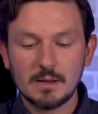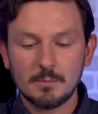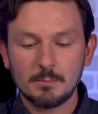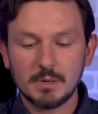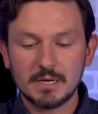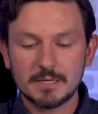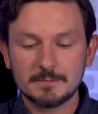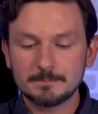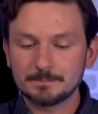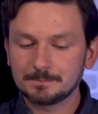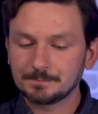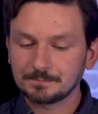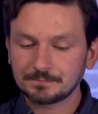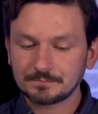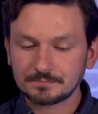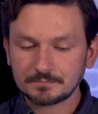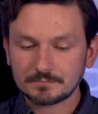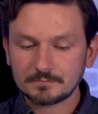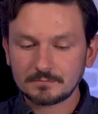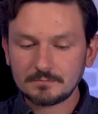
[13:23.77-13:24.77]
But
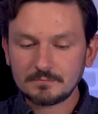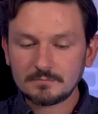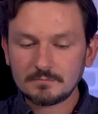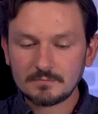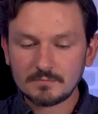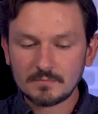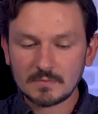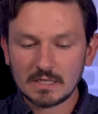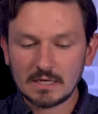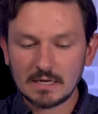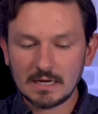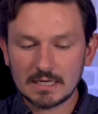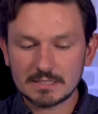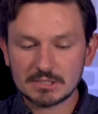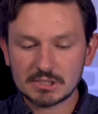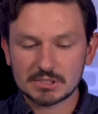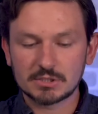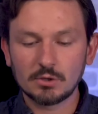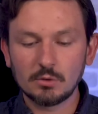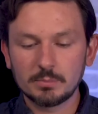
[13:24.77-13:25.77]
I
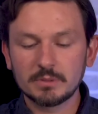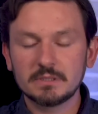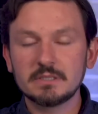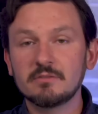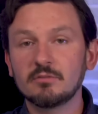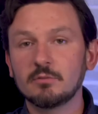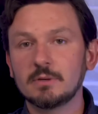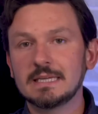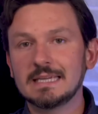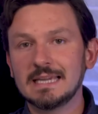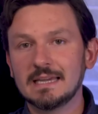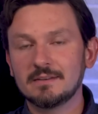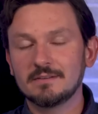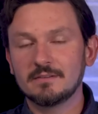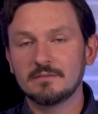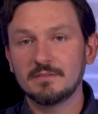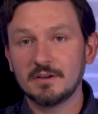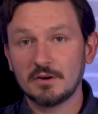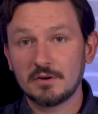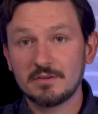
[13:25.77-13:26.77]
just don't believe we get
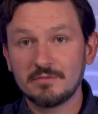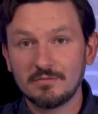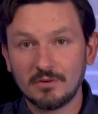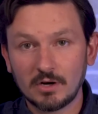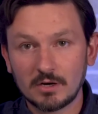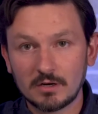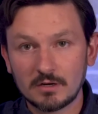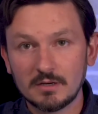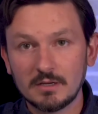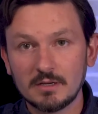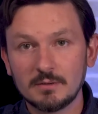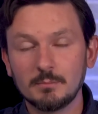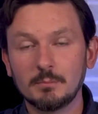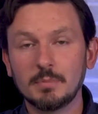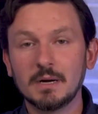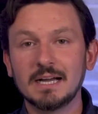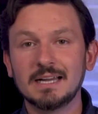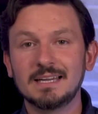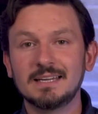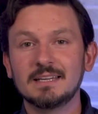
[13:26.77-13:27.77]
very far
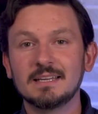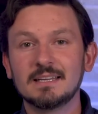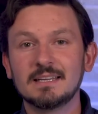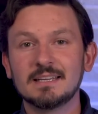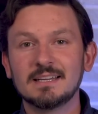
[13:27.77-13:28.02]
by